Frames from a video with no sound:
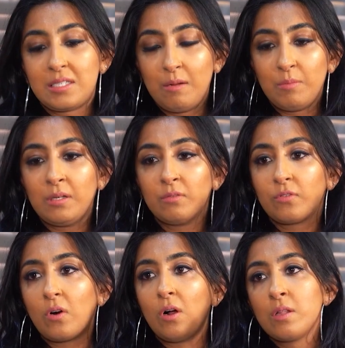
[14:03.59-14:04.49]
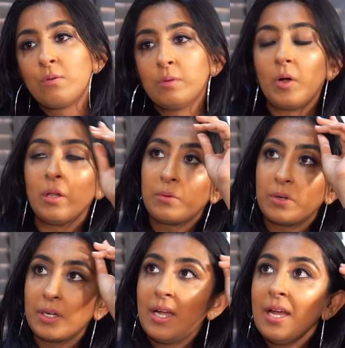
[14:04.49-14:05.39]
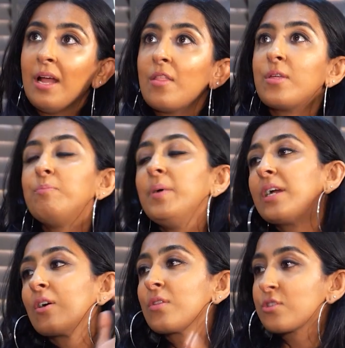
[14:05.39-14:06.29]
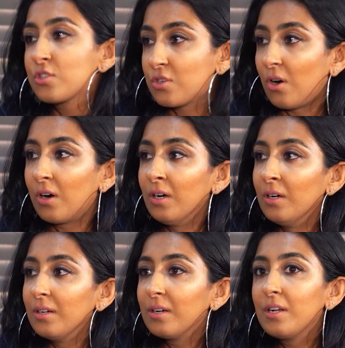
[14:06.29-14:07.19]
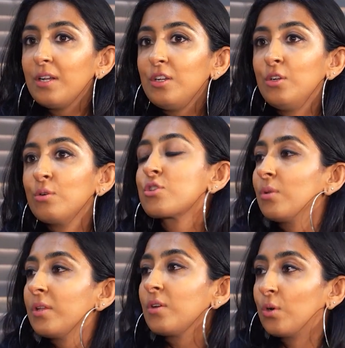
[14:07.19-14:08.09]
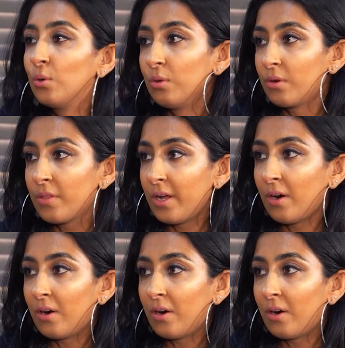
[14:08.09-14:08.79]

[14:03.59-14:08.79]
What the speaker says: statement for Hollywood, Bollywood, the bigger the star, usually the cooler they